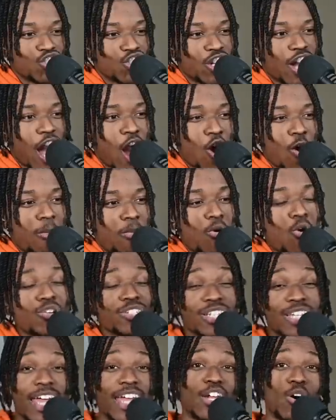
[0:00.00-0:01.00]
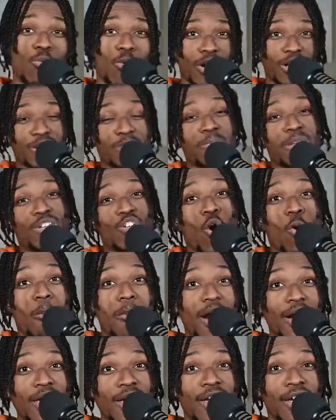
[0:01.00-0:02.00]
Chicago Bulls, and they don't want to spend no
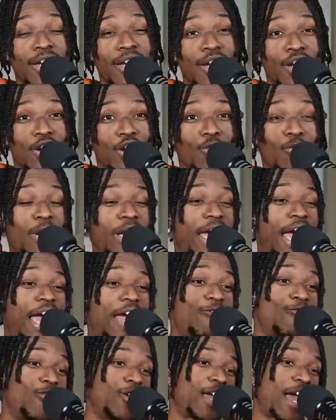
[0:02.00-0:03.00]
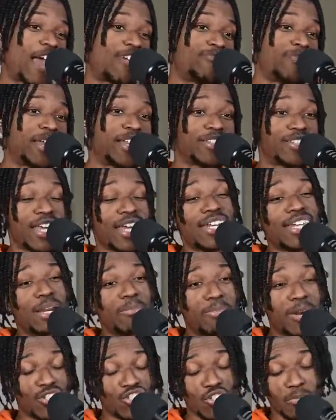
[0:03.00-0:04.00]
money. We gave we gave Benintendi
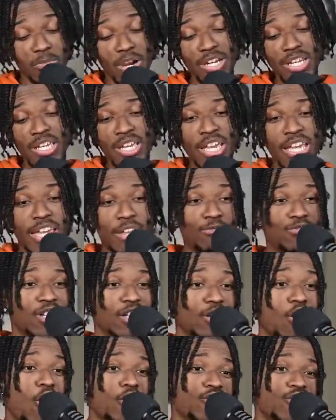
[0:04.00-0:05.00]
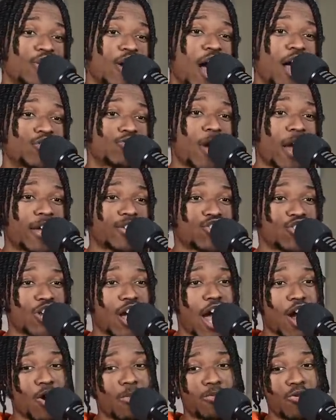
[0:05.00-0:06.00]
a bunch of money. He was the largest contract in
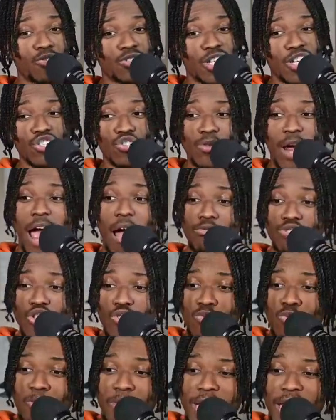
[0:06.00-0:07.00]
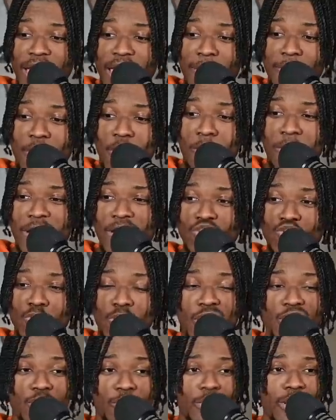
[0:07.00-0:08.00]
Chicago Bulls history. I was just playing MLB
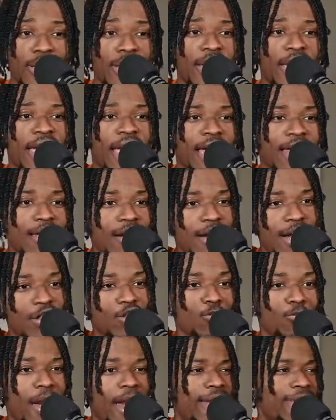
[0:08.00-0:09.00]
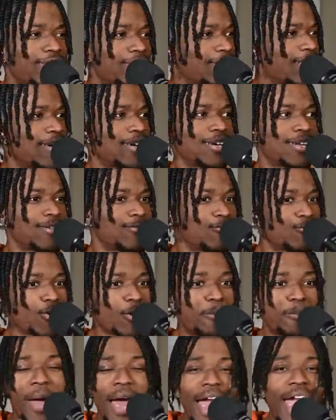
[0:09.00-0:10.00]
23 and looking at the ratings.
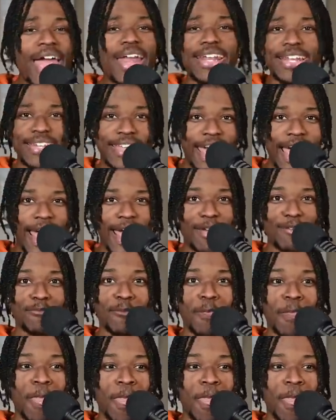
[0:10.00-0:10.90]
We're bad in game.